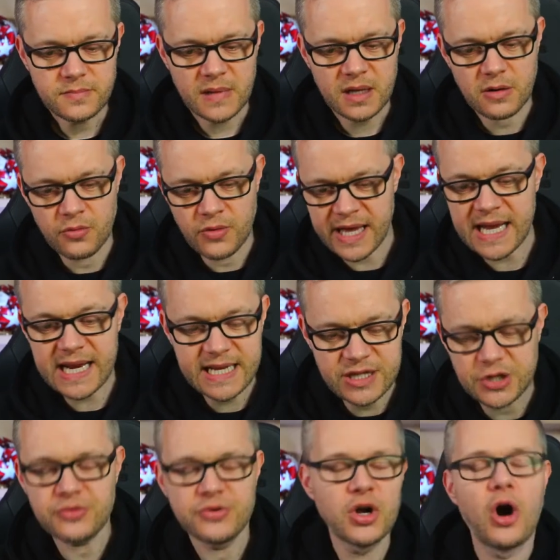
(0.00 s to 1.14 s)
really
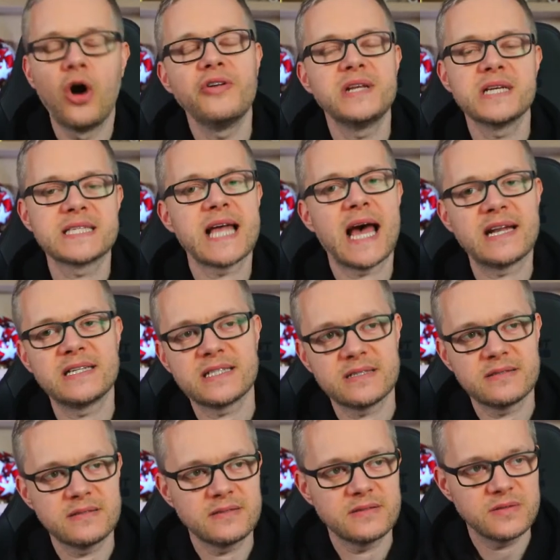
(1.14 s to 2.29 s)
do not understand
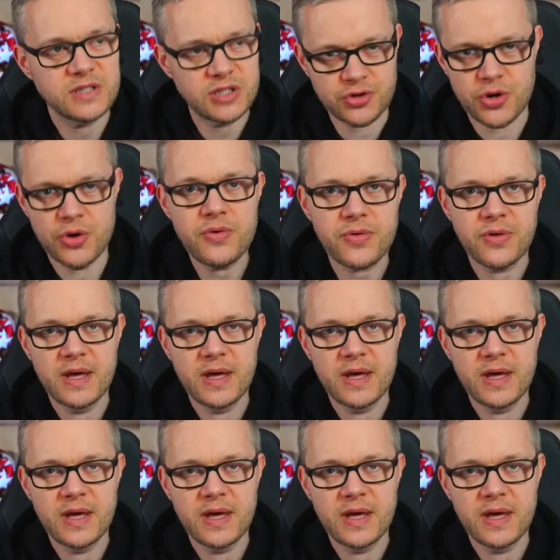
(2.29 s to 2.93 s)
the truth?